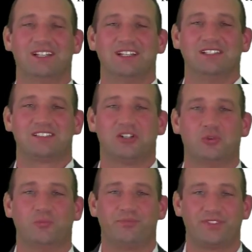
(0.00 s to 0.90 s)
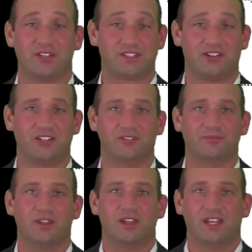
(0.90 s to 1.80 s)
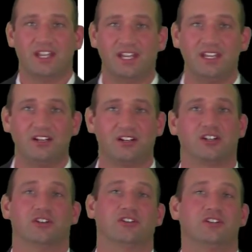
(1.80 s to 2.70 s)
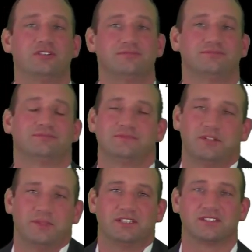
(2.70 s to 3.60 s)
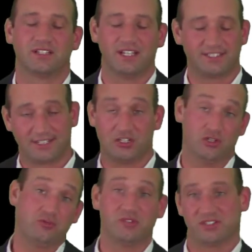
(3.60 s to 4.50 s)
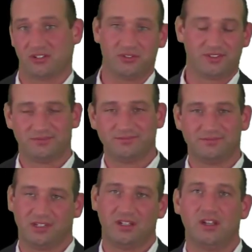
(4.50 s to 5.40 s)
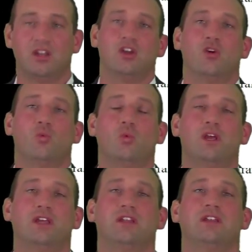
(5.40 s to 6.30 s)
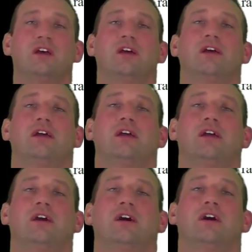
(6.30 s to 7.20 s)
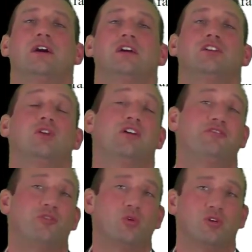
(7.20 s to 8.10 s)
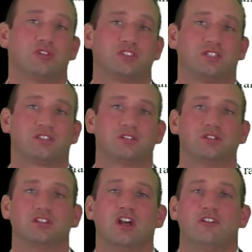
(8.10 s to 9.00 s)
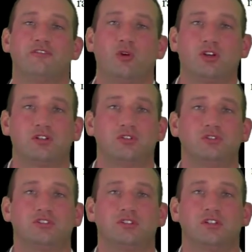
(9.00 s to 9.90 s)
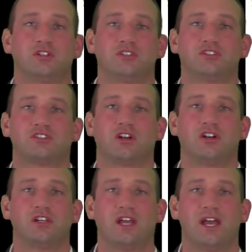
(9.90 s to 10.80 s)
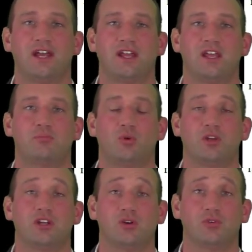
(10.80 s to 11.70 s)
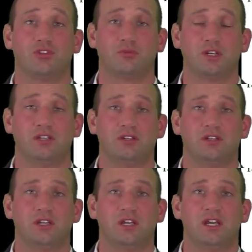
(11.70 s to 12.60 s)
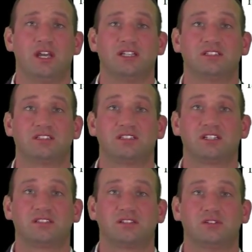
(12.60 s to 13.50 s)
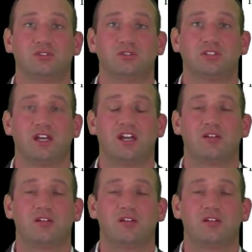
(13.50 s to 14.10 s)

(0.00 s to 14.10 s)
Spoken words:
So they'll tell you a hit occurred. That means it's a good result when you have 4 or 6 clues. 4 clues starting at a .03 and 6 clues at a